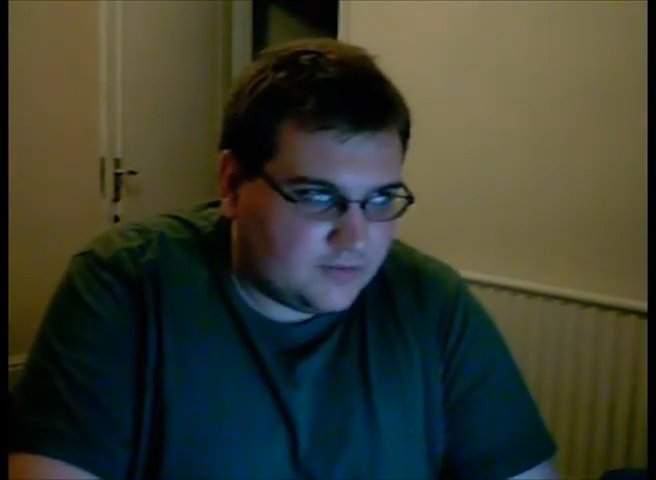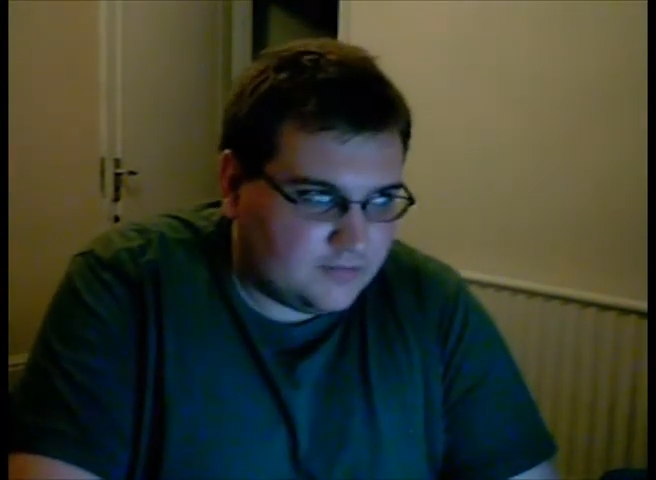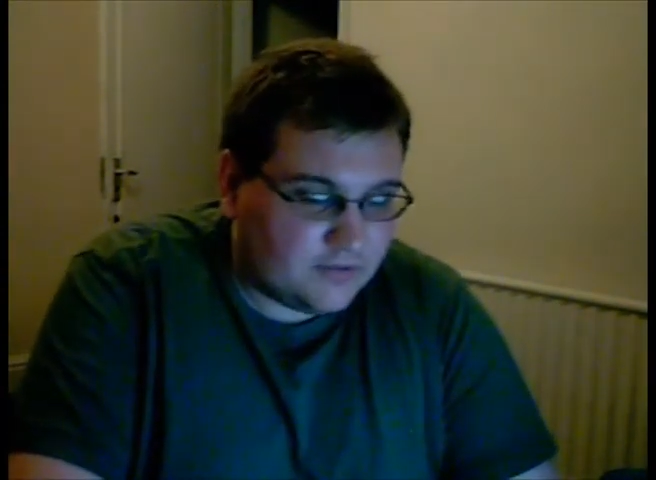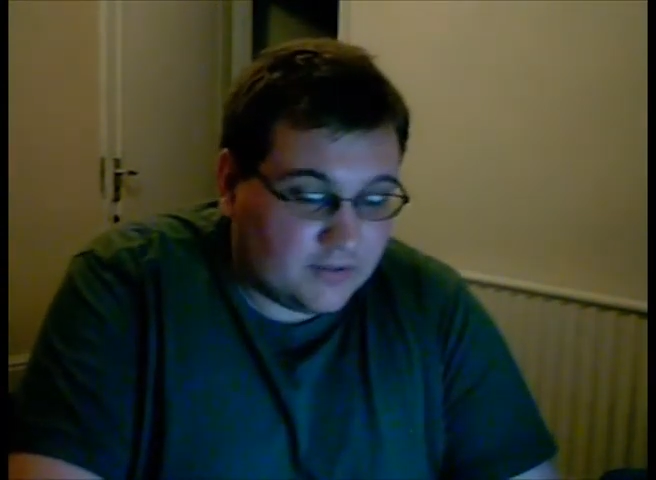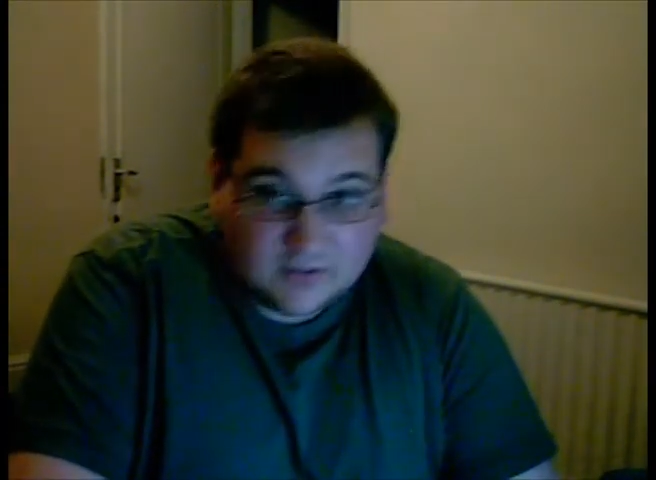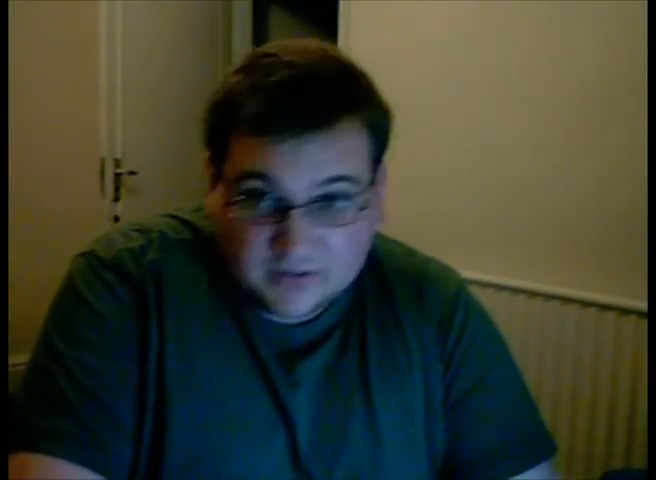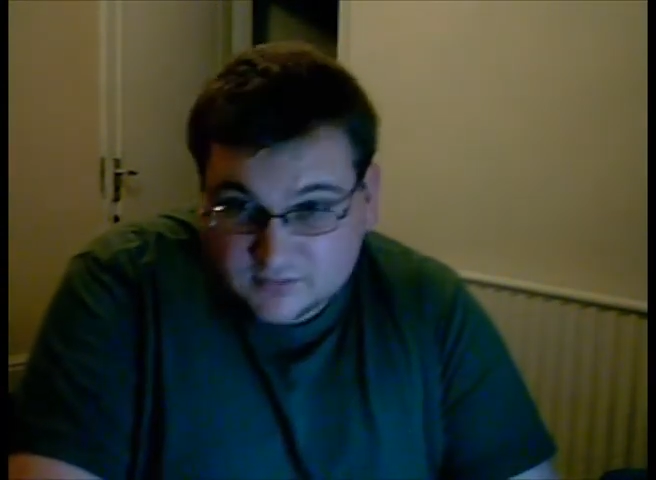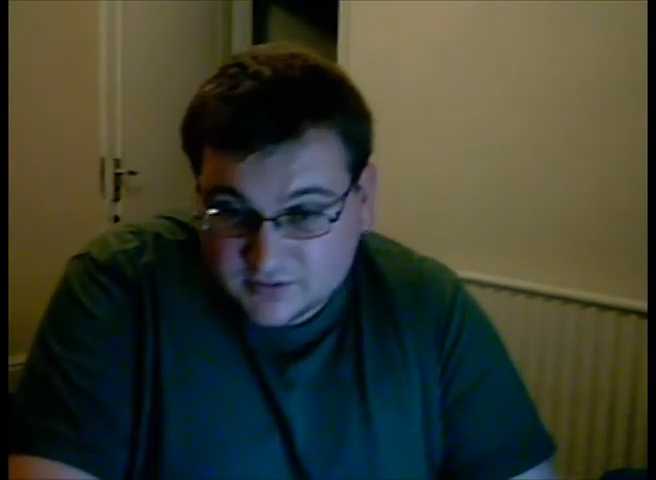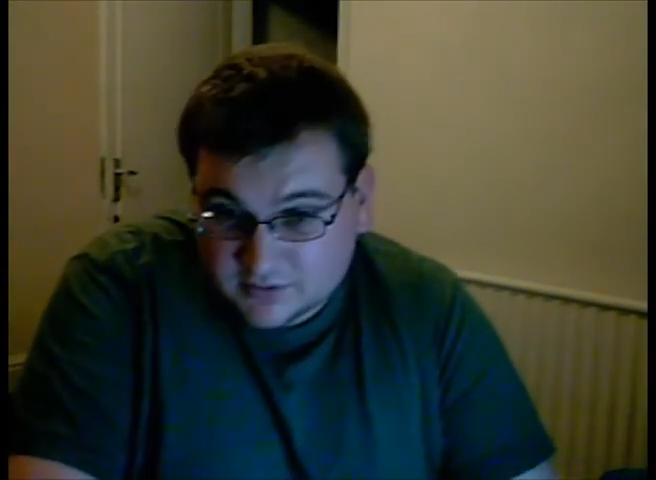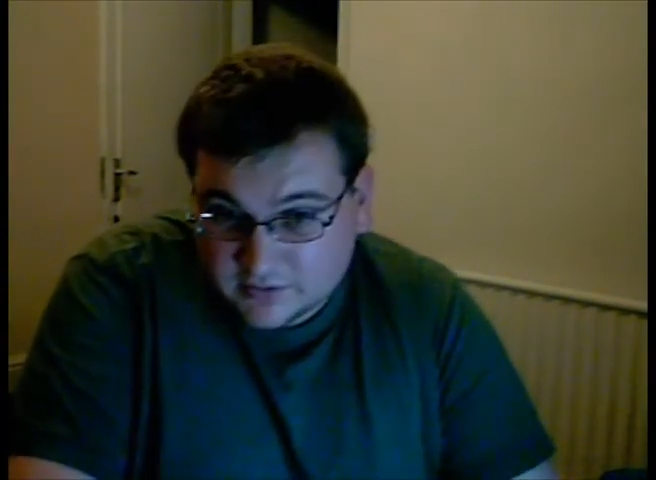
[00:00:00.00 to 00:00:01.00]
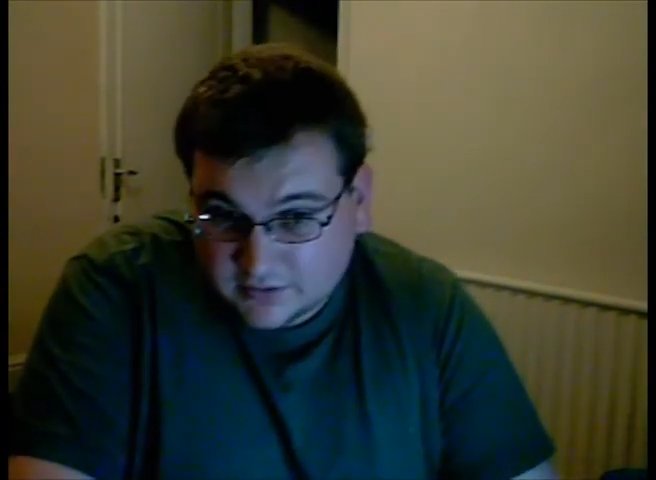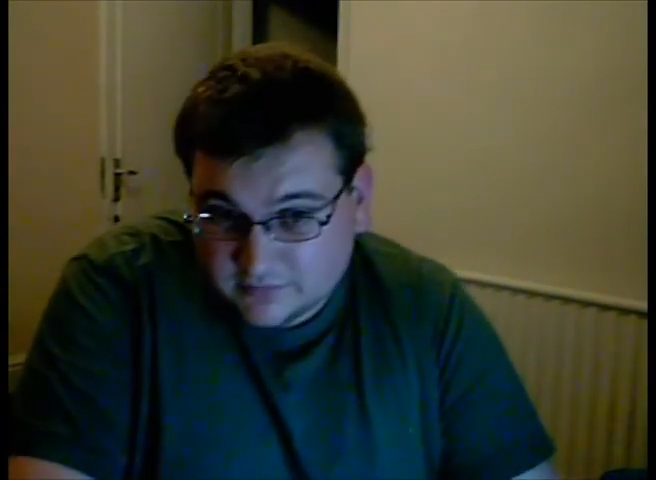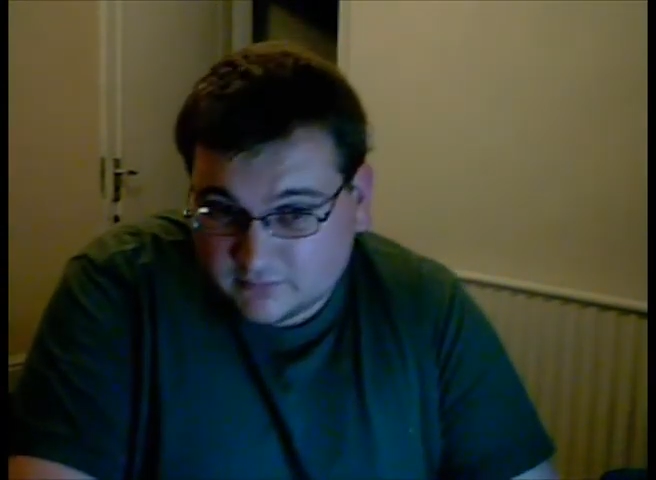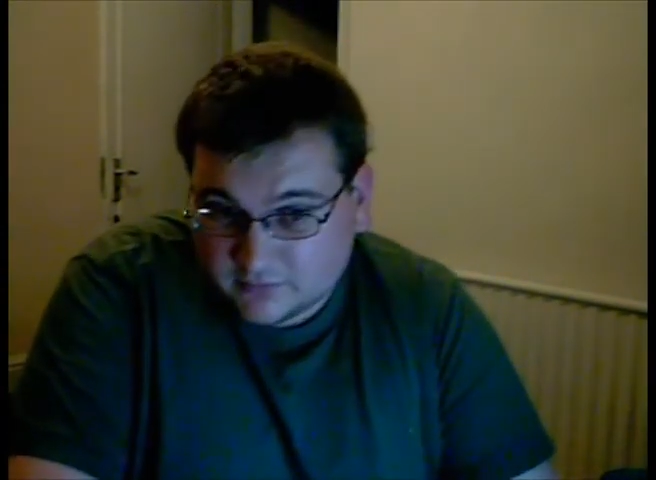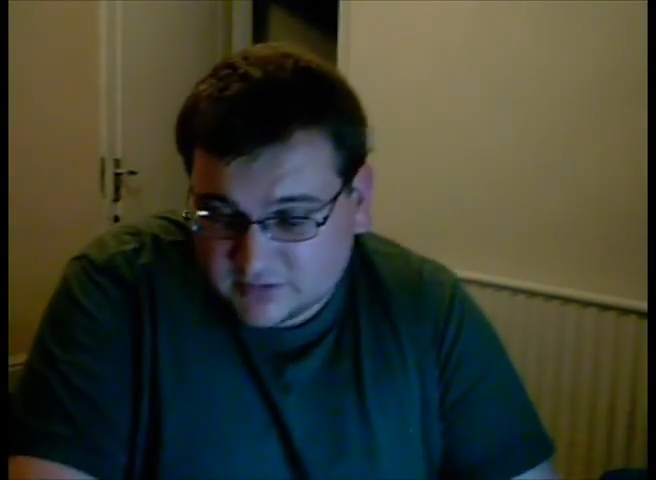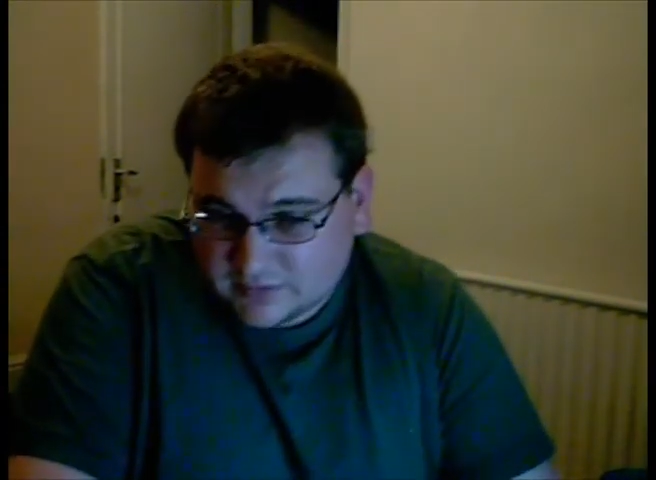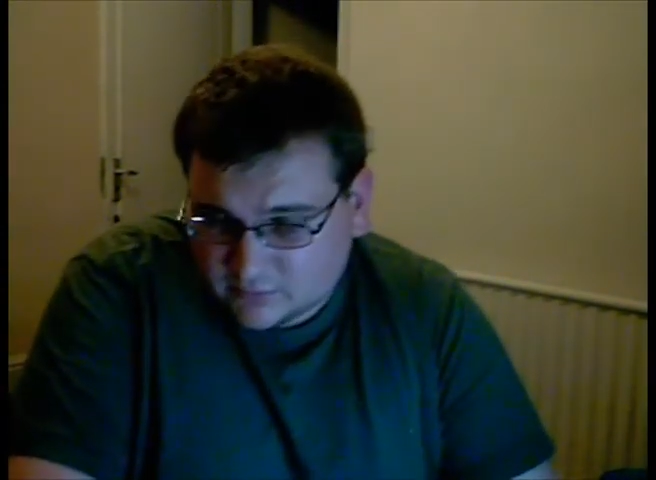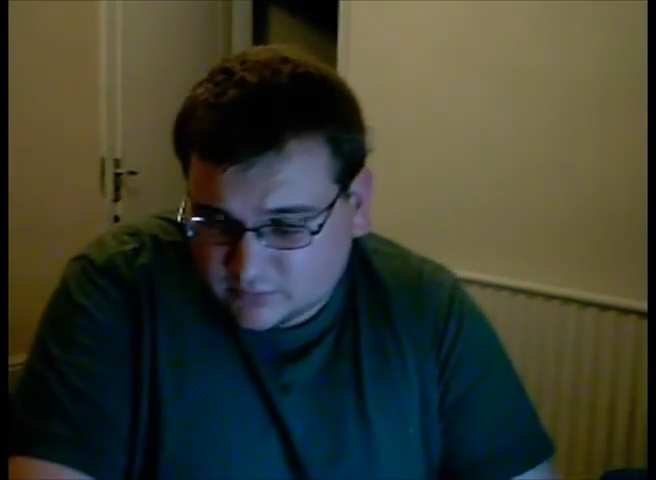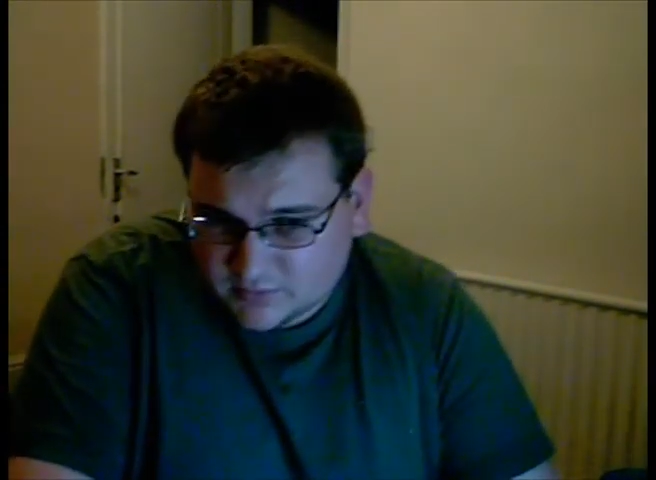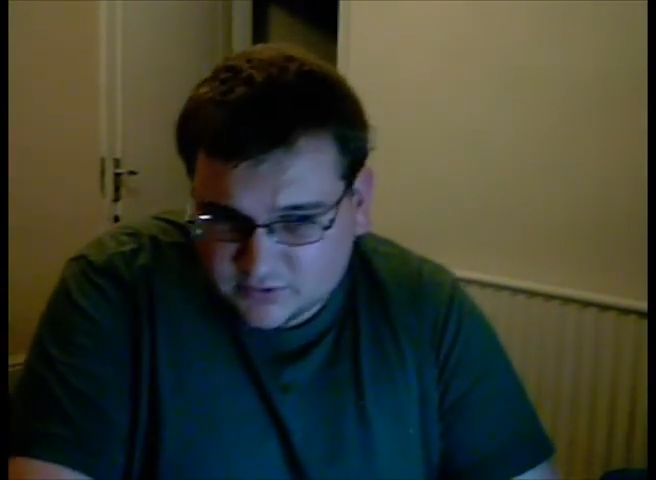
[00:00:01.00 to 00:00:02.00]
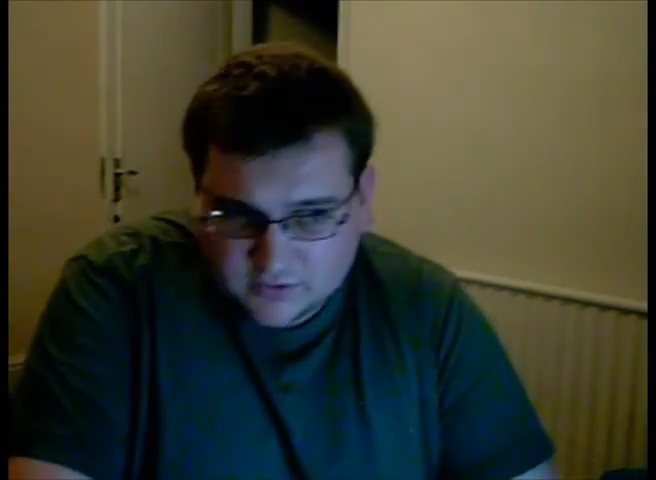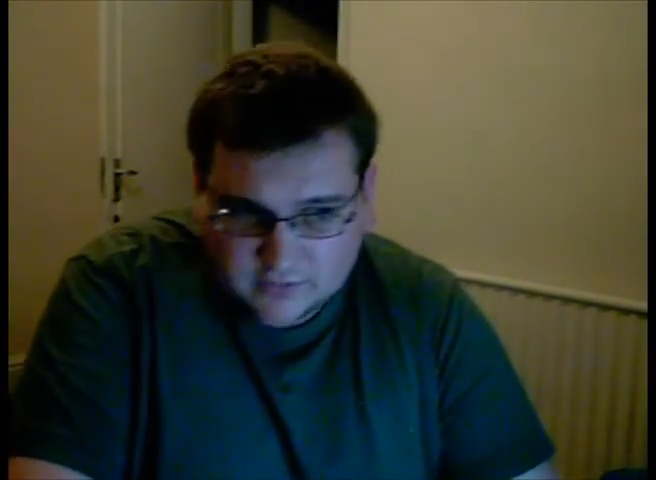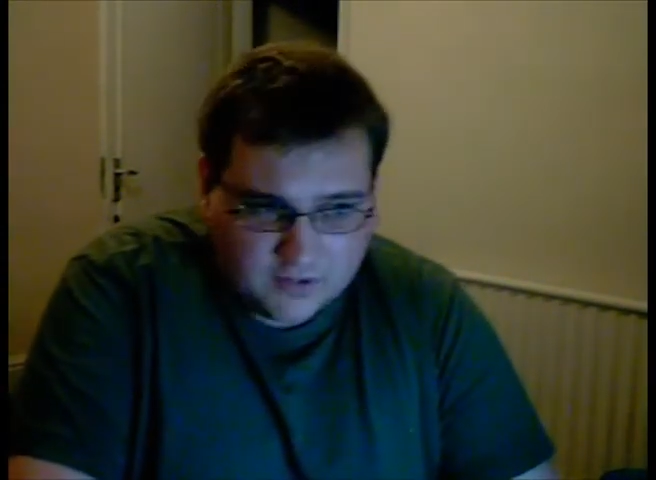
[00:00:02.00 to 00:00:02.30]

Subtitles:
Frank Williams and Lewis Hamilton was my driver, I